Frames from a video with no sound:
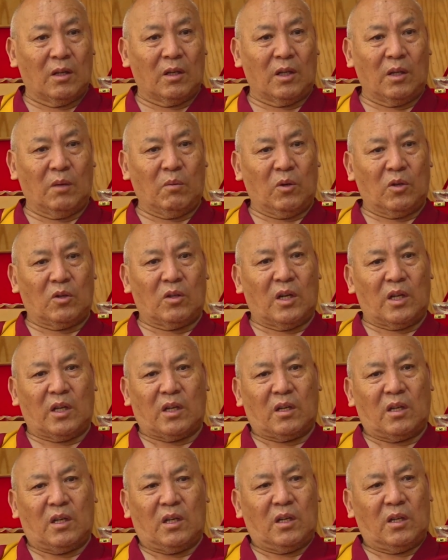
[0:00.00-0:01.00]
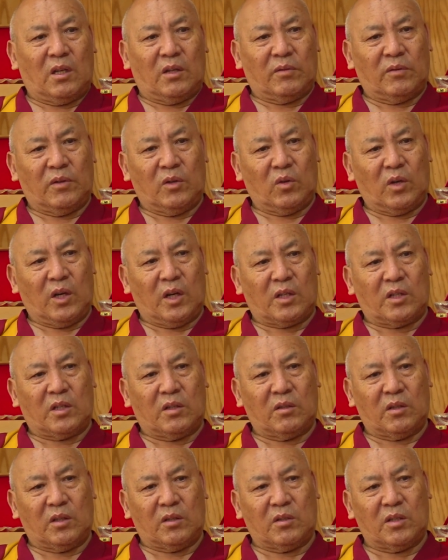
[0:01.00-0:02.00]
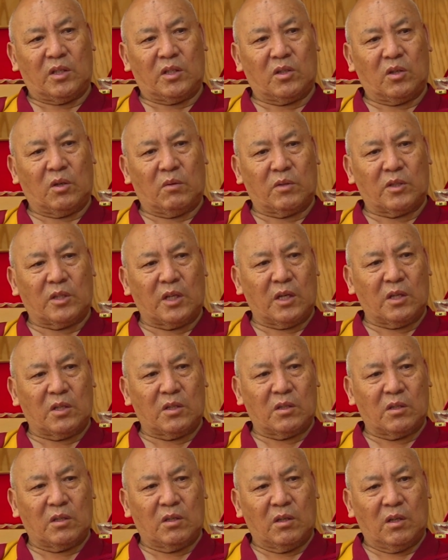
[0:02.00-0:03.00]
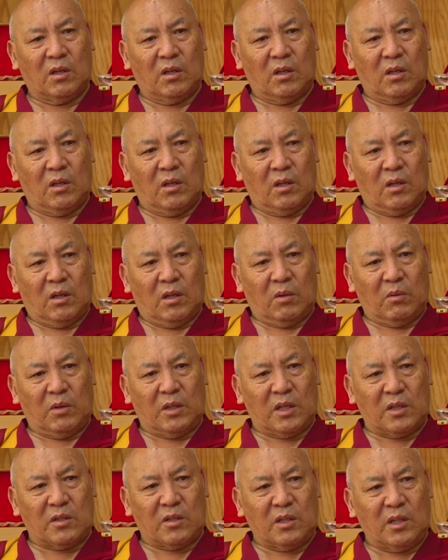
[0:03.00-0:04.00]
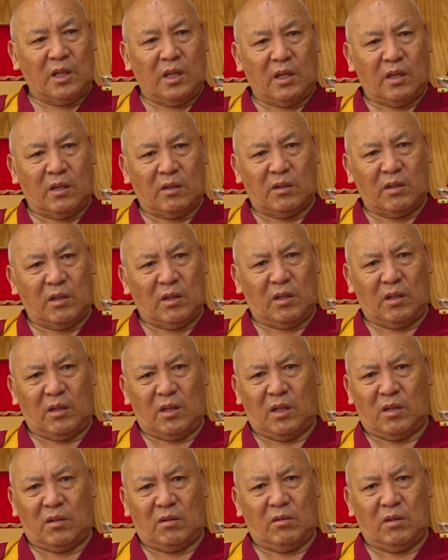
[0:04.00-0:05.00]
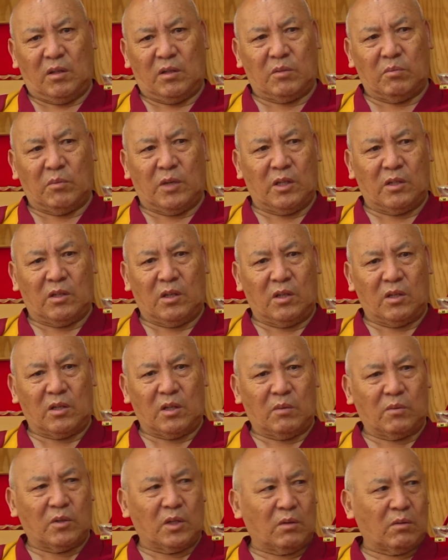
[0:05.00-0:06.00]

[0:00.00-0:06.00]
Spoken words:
they would like look at the teaching of science with a sneer, thinking that this might interrupt